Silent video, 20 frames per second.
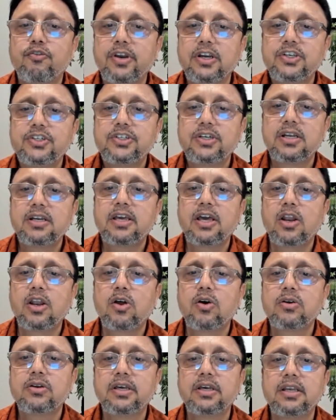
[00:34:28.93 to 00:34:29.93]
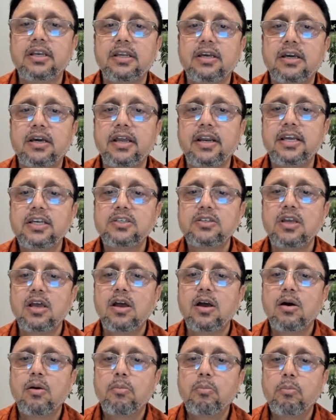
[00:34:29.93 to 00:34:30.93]
Friction cannot increase
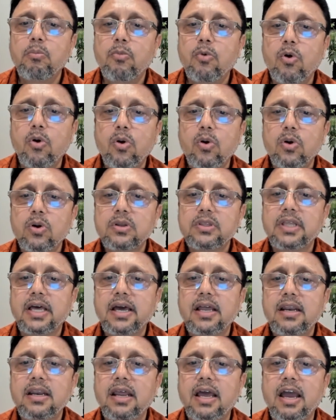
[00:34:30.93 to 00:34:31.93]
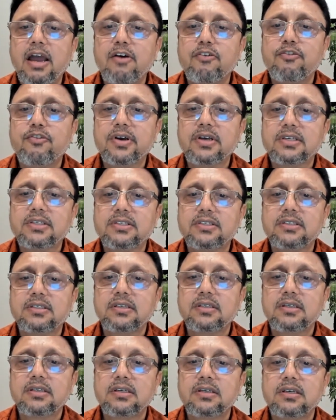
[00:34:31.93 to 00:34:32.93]
more than Fs.
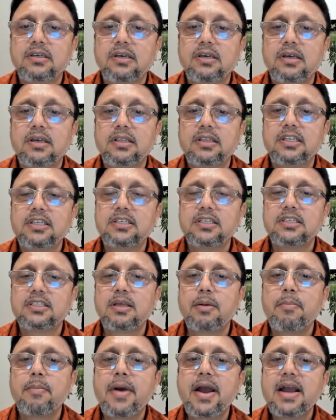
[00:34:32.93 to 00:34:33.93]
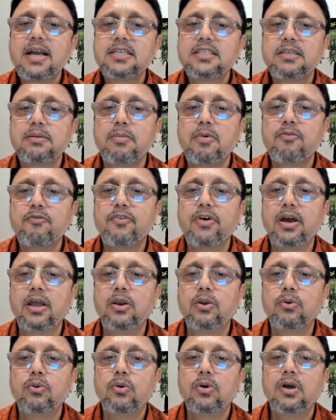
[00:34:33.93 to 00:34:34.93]
This is the maximum
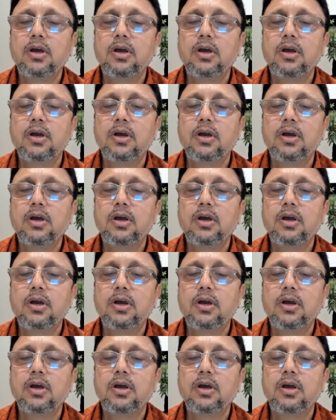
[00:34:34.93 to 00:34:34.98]
value.